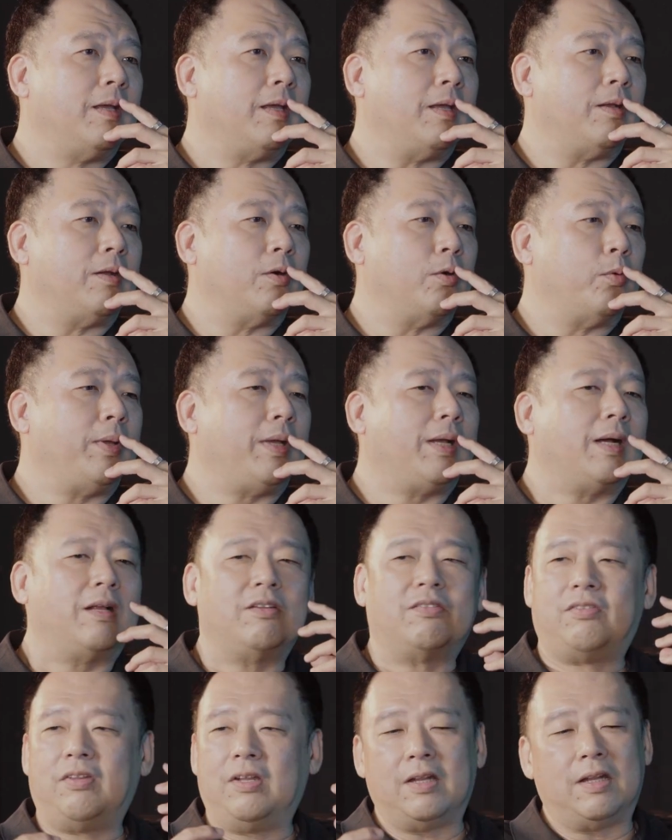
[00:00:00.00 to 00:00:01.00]
you know, we
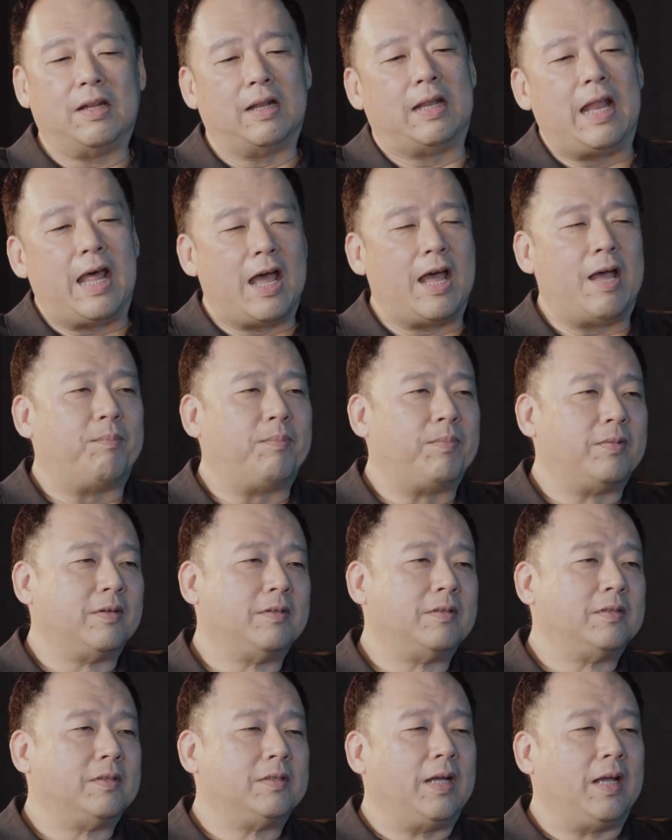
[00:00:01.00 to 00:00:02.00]
can't sit in a lab
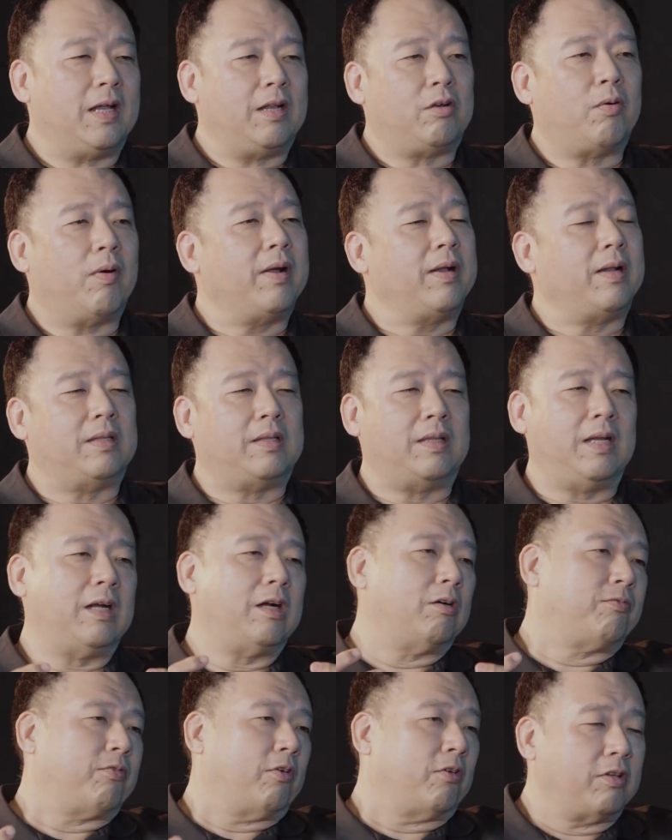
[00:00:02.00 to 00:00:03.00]
and try and
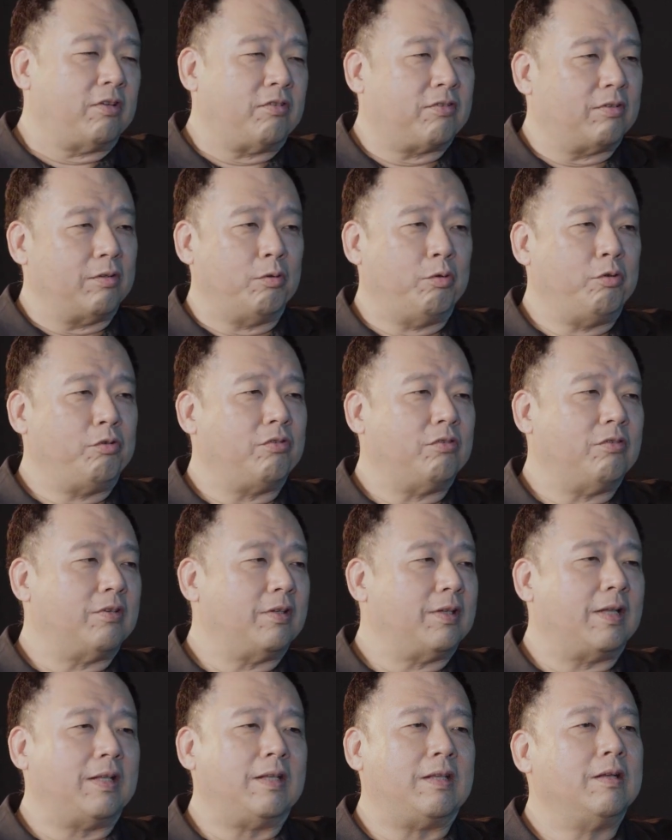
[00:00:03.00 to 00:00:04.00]
think of all these solutions
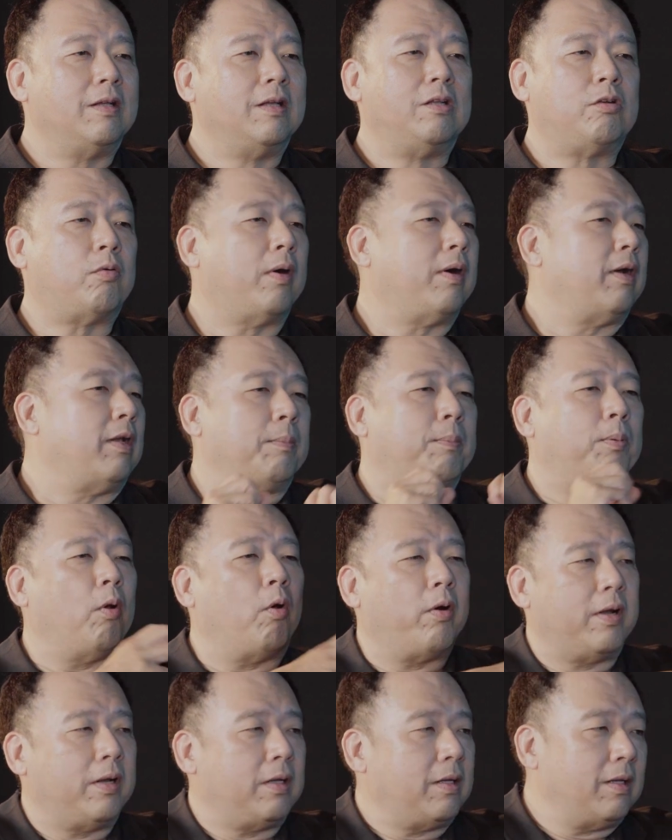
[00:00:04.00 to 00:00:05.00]
and then try to
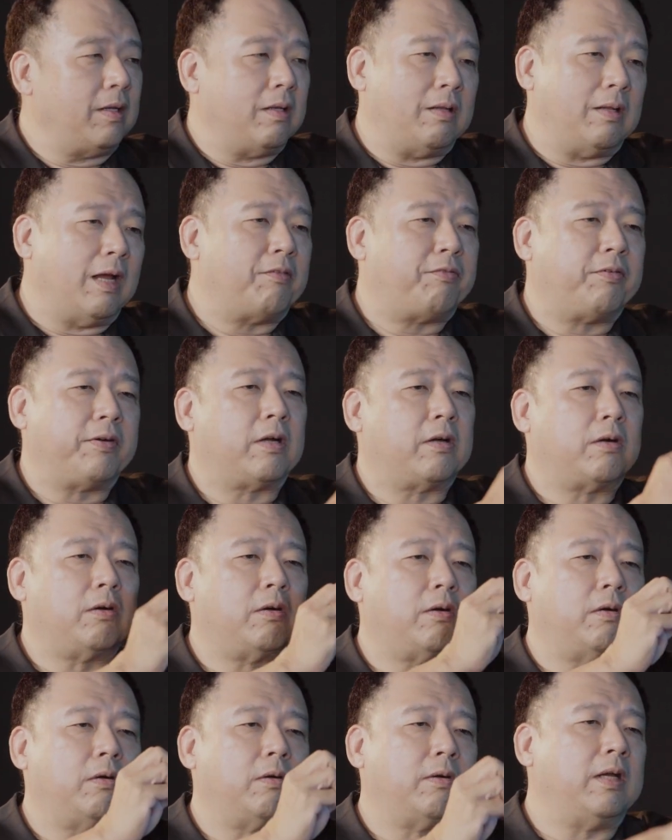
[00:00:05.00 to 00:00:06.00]
deploy it in Africa
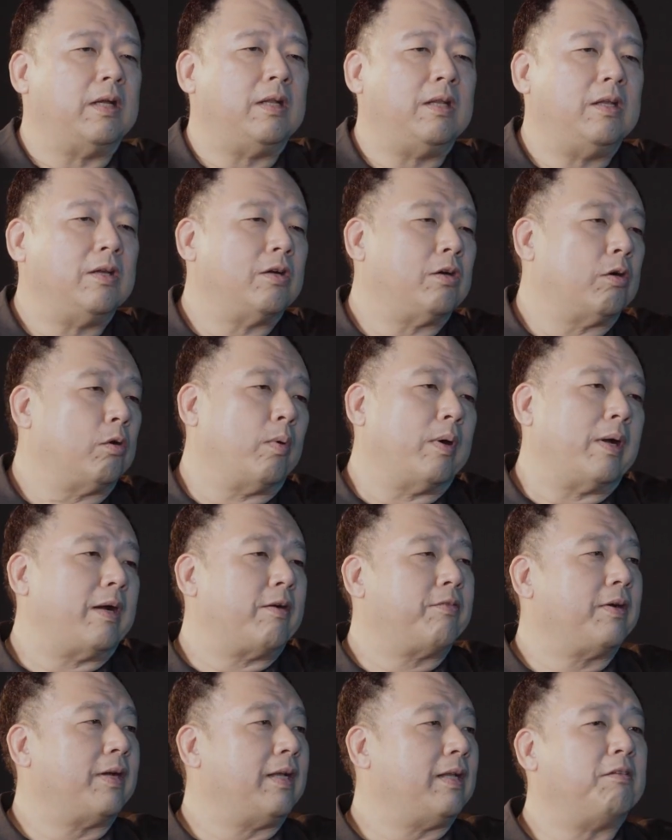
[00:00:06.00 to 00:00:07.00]
or India or
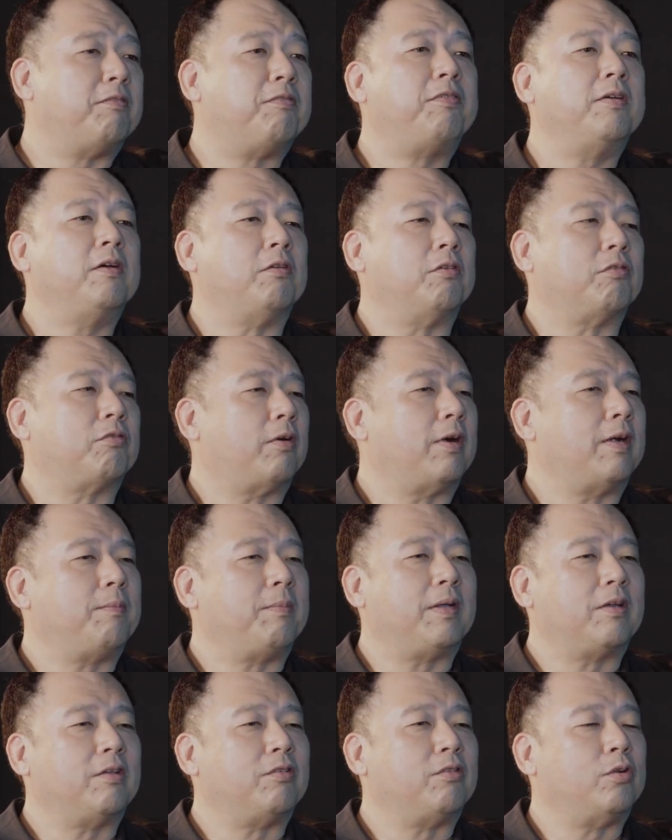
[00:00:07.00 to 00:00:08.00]
wherever, and it fails, right?
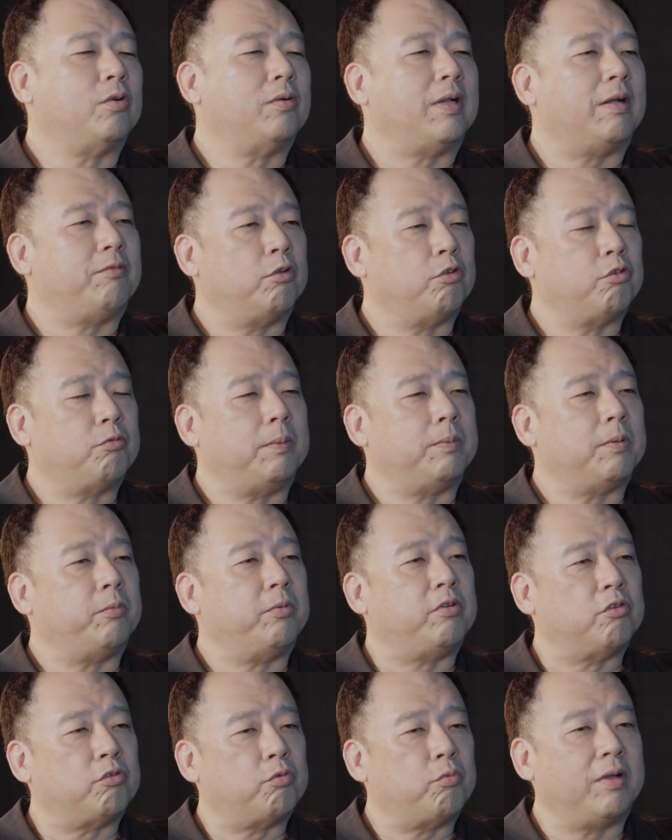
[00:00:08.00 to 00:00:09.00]
Because you don't have those people,
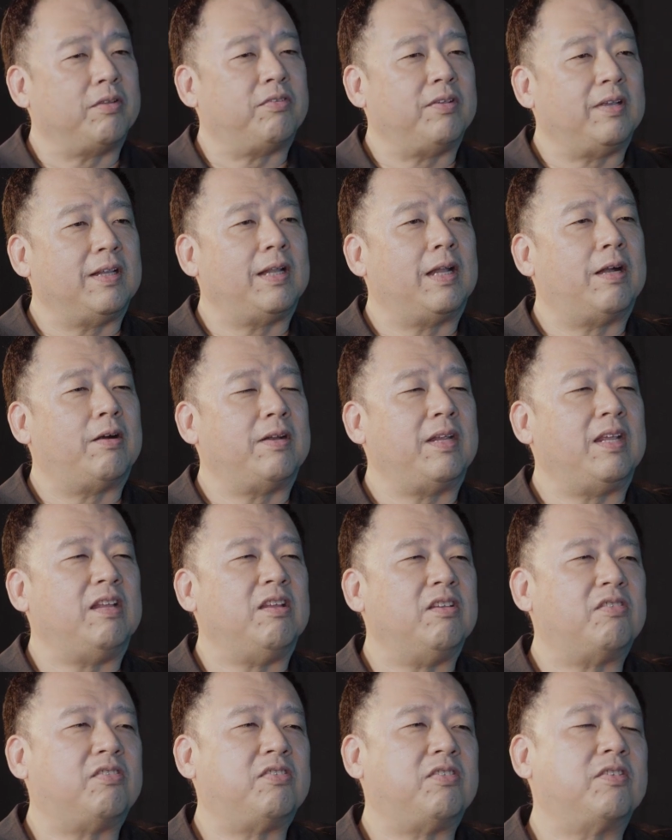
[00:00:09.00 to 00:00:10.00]
which is why Singularity
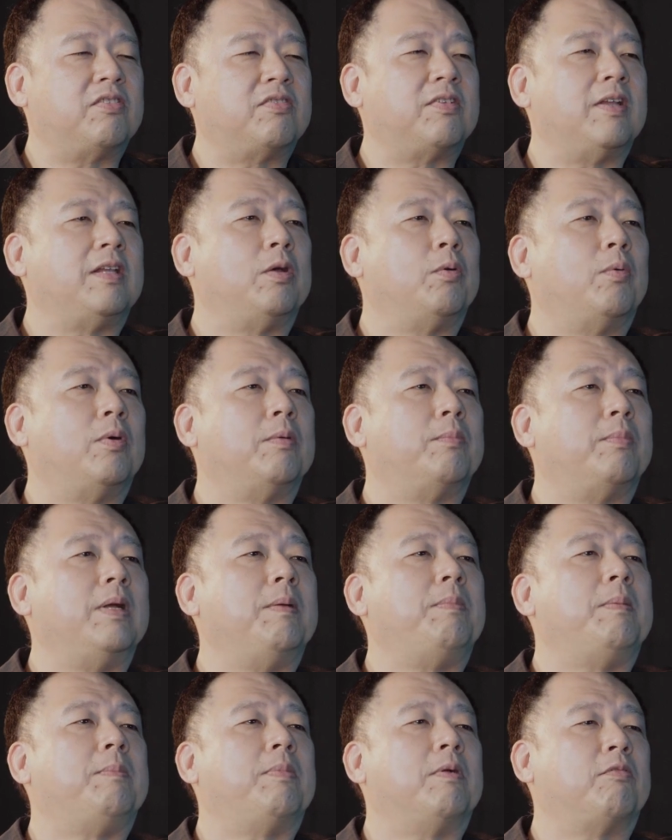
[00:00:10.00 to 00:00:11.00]
insists that they want to
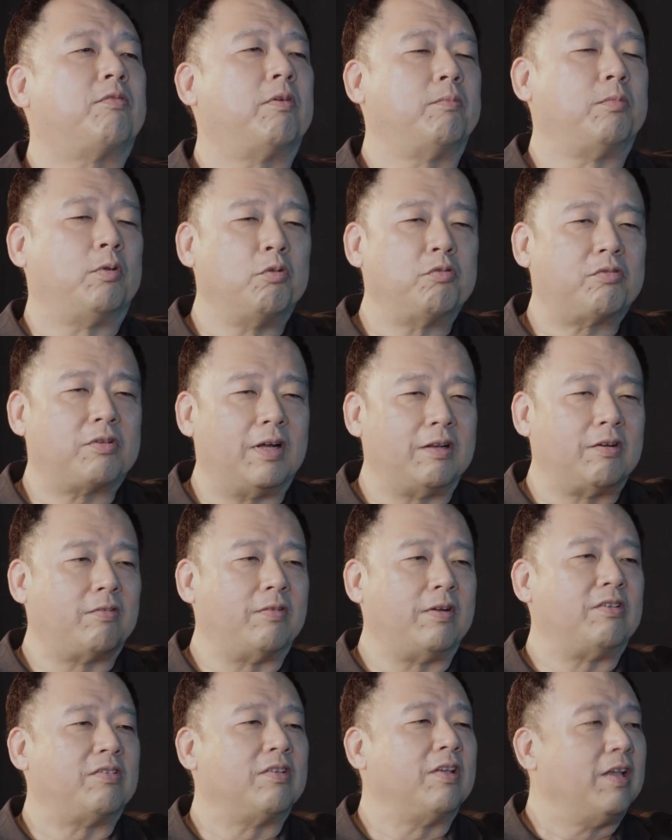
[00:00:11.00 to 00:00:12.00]
bring people from those
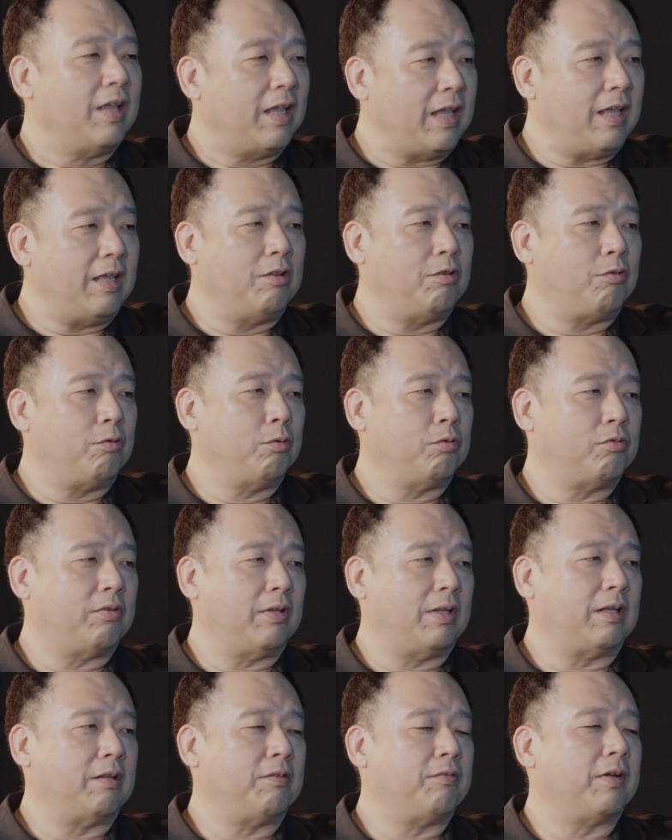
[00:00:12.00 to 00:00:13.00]
countries into
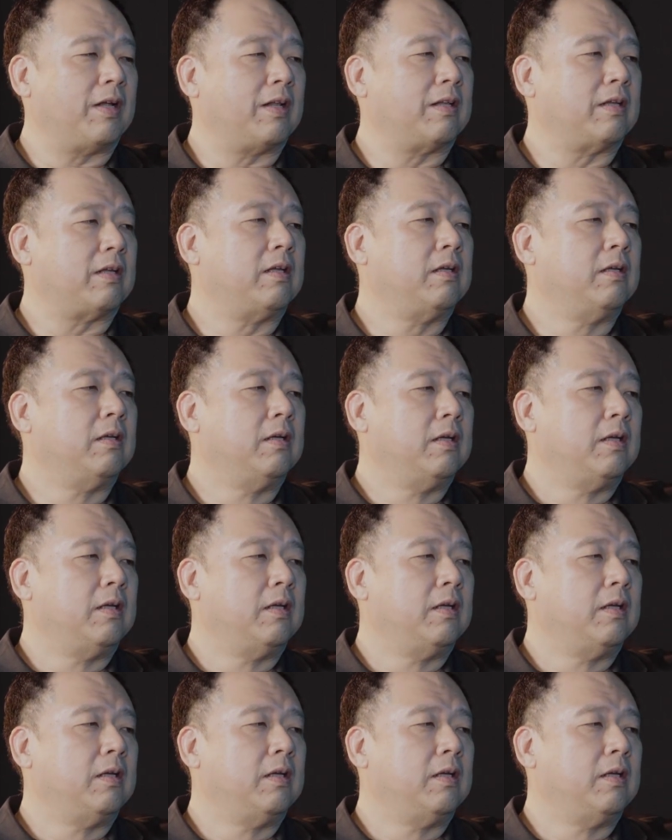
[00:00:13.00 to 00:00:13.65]
Silicon Valley